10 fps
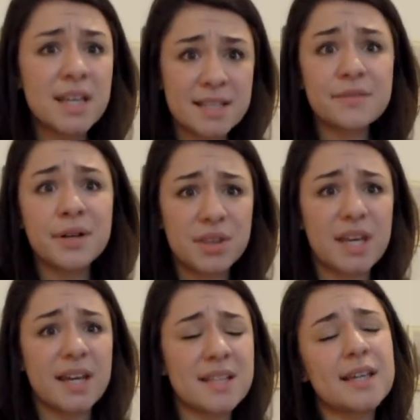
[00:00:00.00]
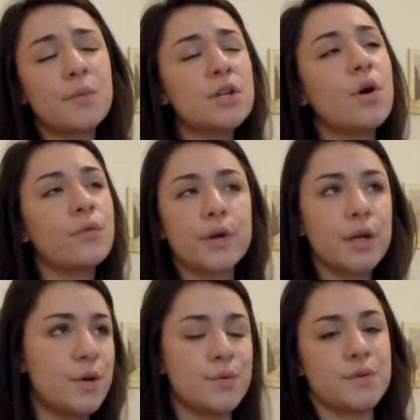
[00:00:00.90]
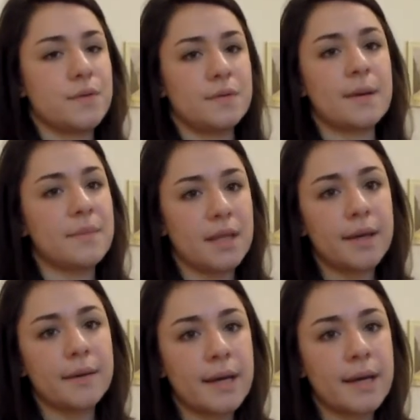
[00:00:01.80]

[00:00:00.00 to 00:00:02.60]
It's a real thing. It's like when you overuse something.